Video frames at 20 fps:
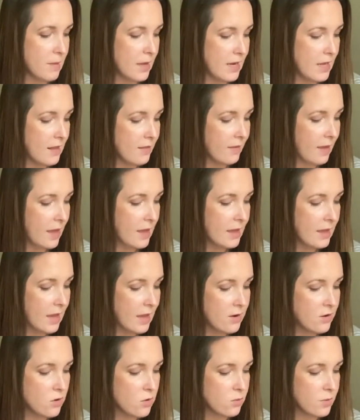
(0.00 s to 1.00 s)
zip tie
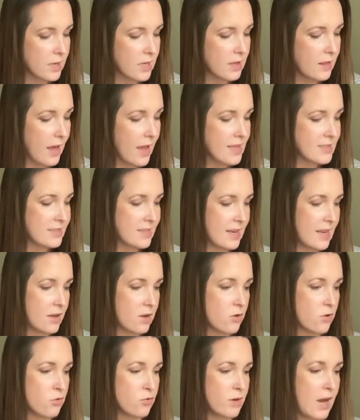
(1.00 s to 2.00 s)
and you realize that
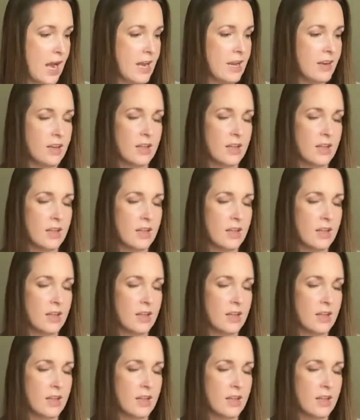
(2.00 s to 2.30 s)
it created